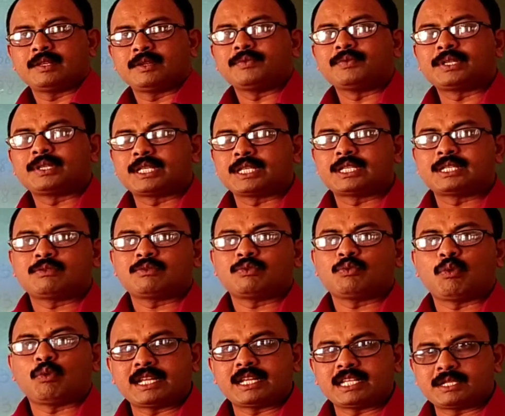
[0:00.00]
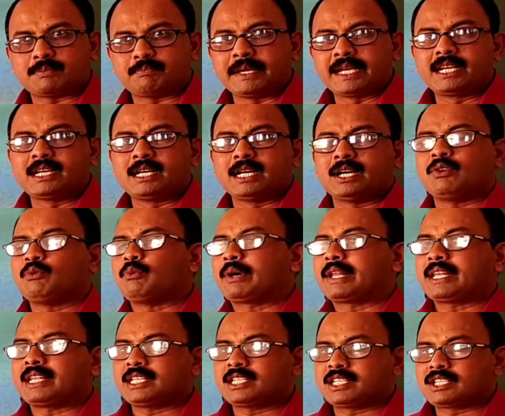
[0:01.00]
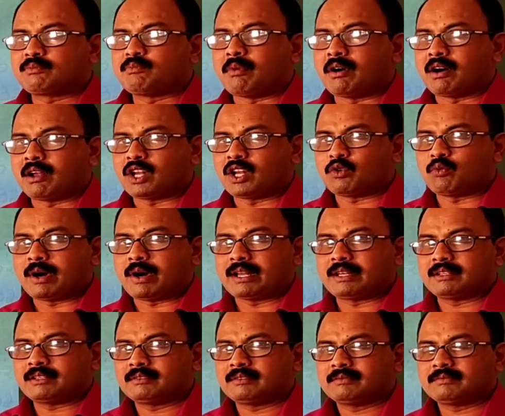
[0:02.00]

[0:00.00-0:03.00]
which is one is bigger, one is smaller one.